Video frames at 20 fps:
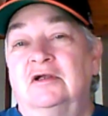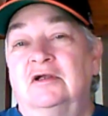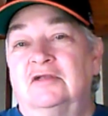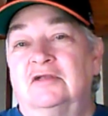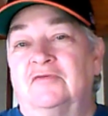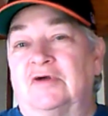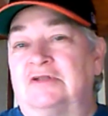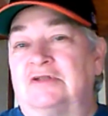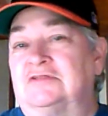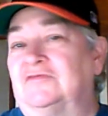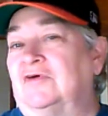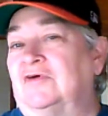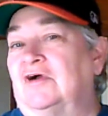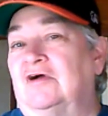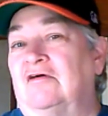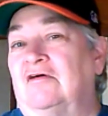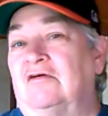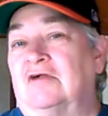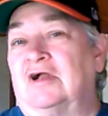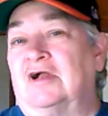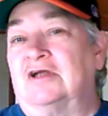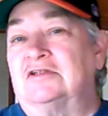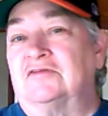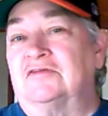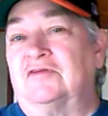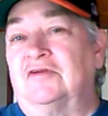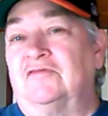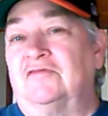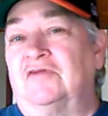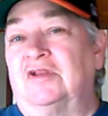you find all kinds
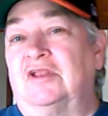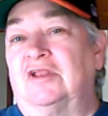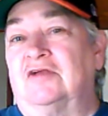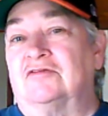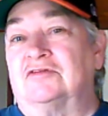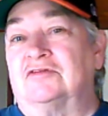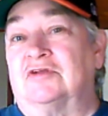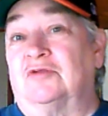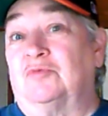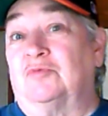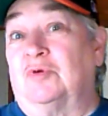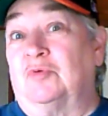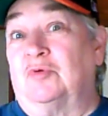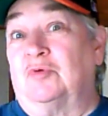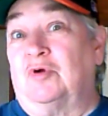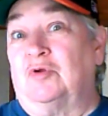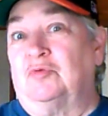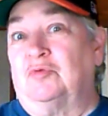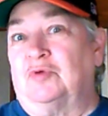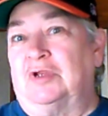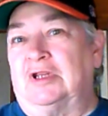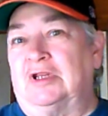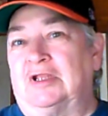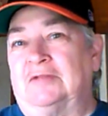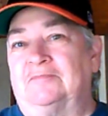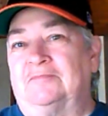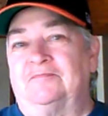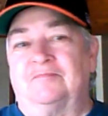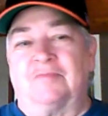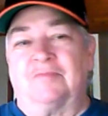of good videos on what we're all reading.
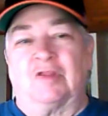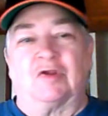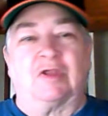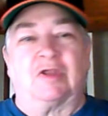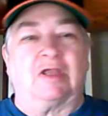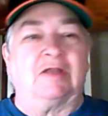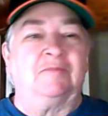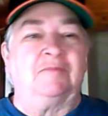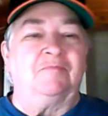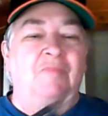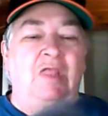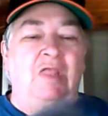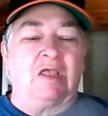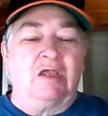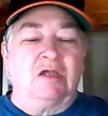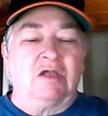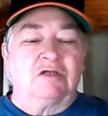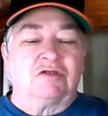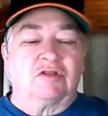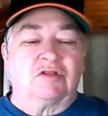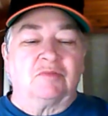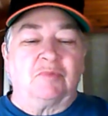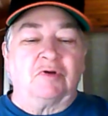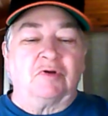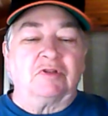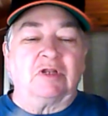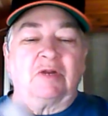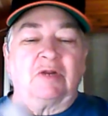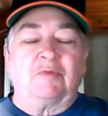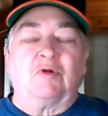Okay? So the
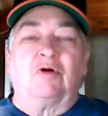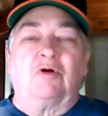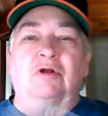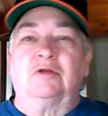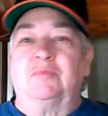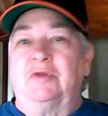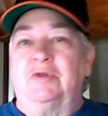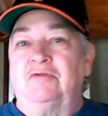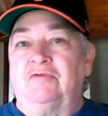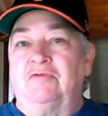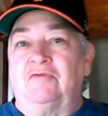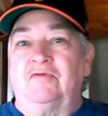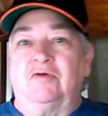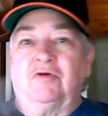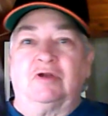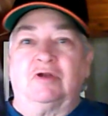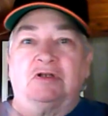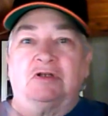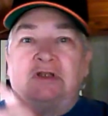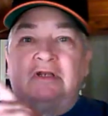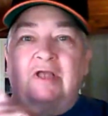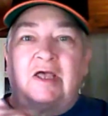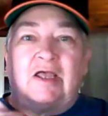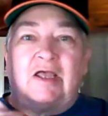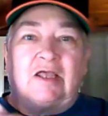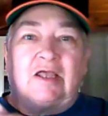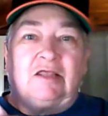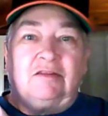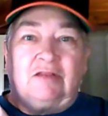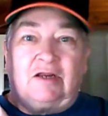book that I'm going to be reviewing
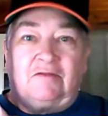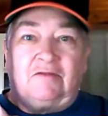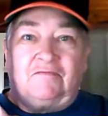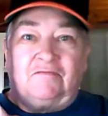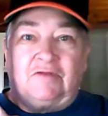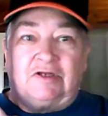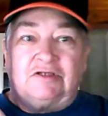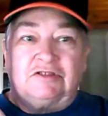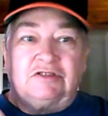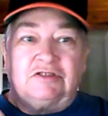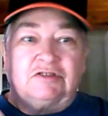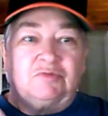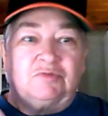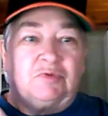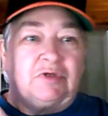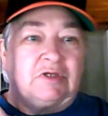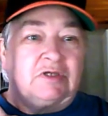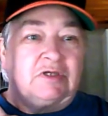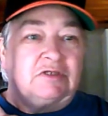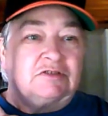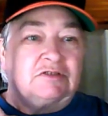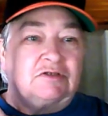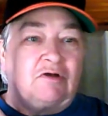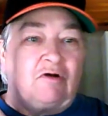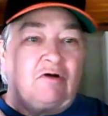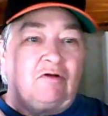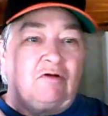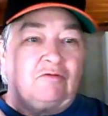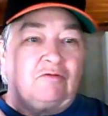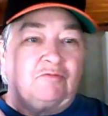today that I finished this week is
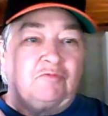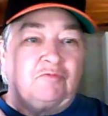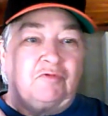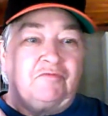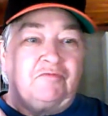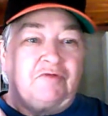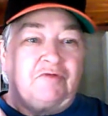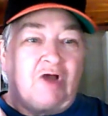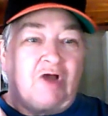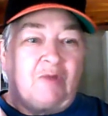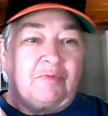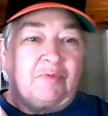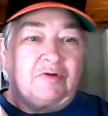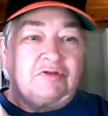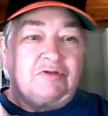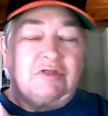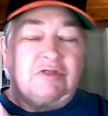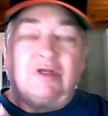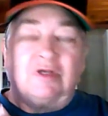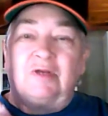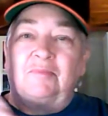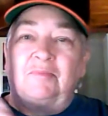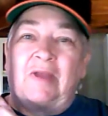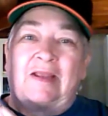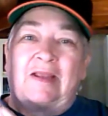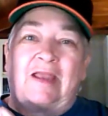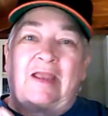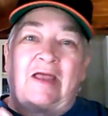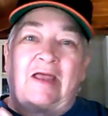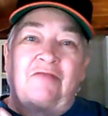called Rooftoppers by
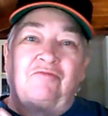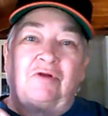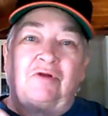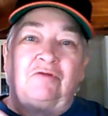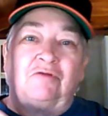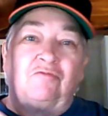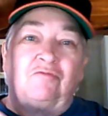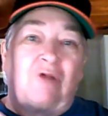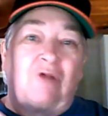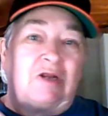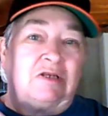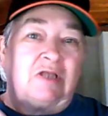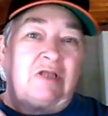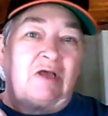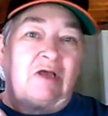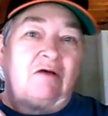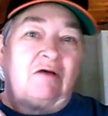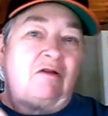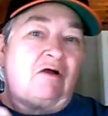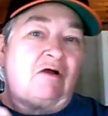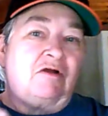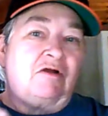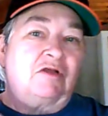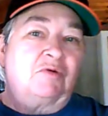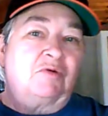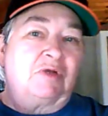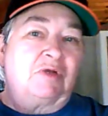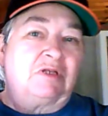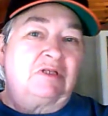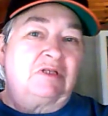Catherine Rundell,
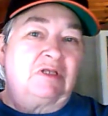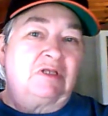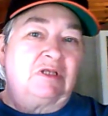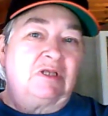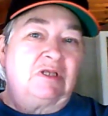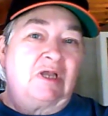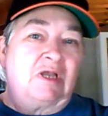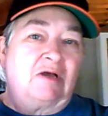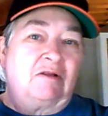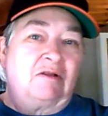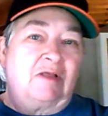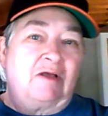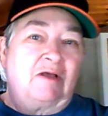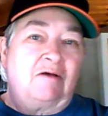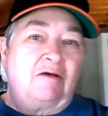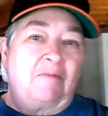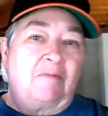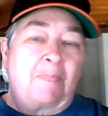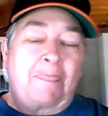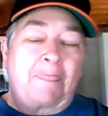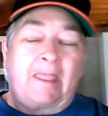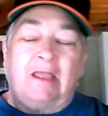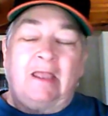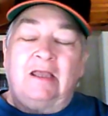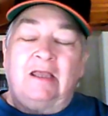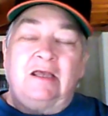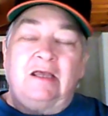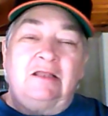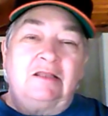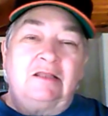R-U-N-D-E-L-L.
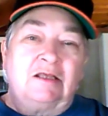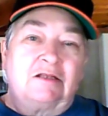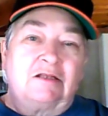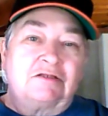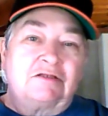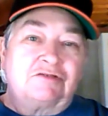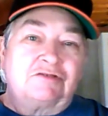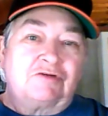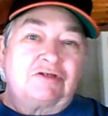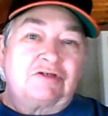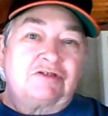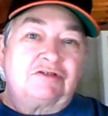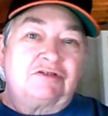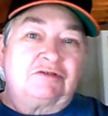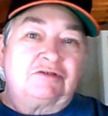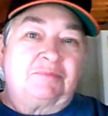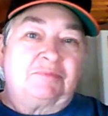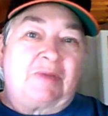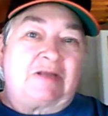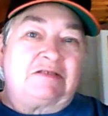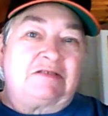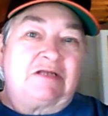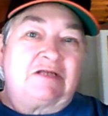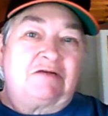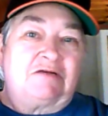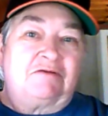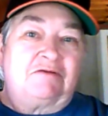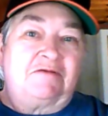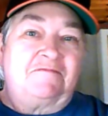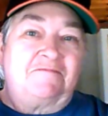And the illustrations are by
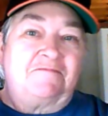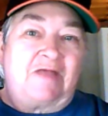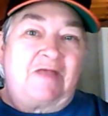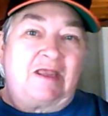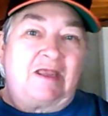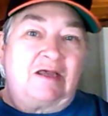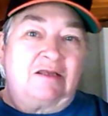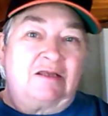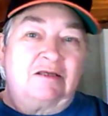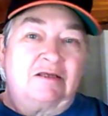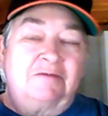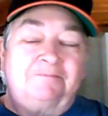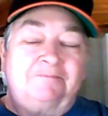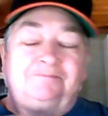Terry Fan.